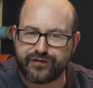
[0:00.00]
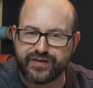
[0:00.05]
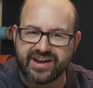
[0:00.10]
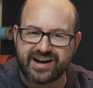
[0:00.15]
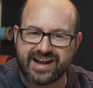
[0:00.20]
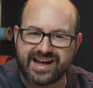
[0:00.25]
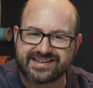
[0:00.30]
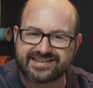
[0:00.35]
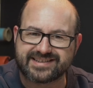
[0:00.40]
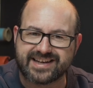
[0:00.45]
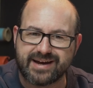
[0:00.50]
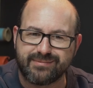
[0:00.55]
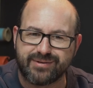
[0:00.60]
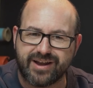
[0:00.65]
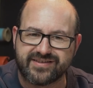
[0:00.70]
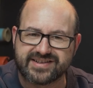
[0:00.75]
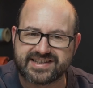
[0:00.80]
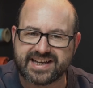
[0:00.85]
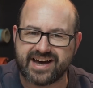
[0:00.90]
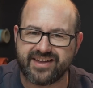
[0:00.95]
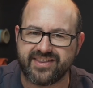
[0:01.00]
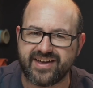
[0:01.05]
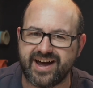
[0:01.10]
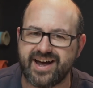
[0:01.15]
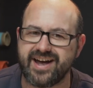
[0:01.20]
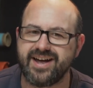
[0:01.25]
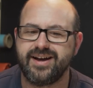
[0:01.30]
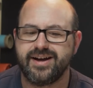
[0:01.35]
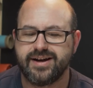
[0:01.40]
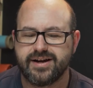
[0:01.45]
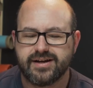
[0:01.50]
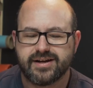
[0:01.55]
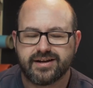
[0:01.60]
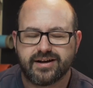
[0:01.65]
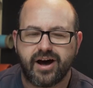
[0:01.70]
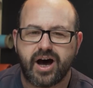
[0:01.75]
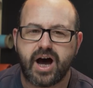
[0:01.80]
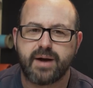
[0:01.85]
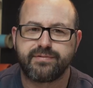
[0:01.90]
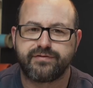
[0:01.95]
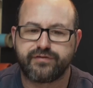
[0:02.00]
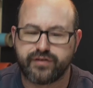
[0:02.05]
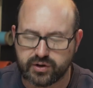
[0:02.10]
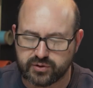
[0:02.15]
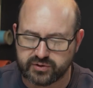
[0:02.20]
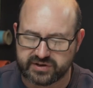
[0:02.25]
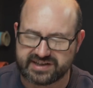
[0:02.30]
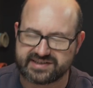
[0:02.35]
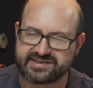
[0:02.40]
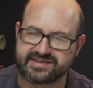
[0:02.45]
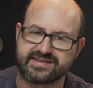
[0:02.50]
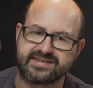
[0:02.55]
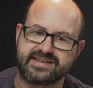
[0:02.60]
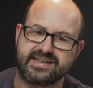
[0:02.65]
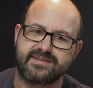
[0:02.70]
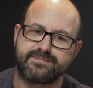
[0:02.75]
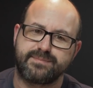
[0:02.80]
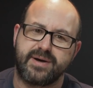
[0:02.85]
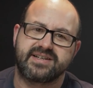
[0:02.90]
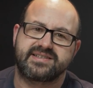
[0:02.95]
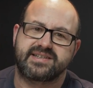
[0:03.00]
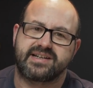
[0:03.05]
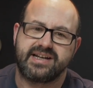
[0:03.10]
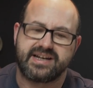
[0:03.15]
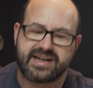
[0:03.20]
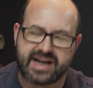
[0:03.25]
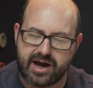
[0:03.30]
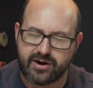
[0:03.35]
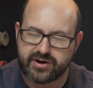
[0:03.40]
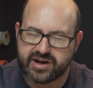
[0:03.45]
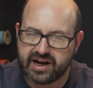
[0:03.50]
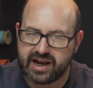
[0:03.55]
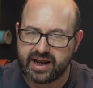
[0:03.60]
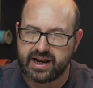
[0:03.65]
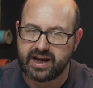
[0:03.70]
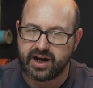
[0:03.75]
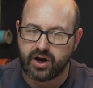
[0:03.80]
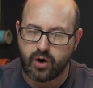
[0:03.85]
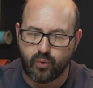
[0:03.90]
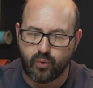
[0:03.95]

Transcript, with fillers: for the landscape lovers out there, Hyperfocal distance is basically calculating